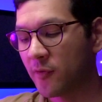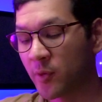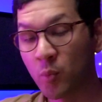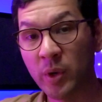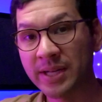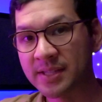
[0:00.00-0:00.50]

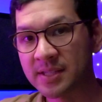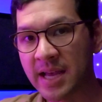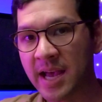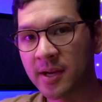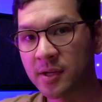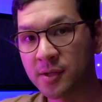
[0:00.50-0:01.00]
from when it's
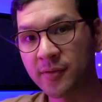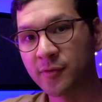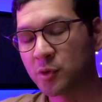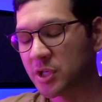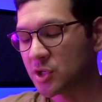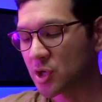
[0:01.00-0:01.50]
dead to
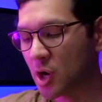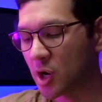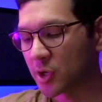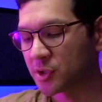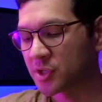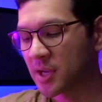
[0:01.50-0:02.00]
fully
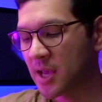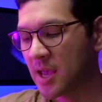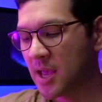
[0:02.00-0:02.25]
charged.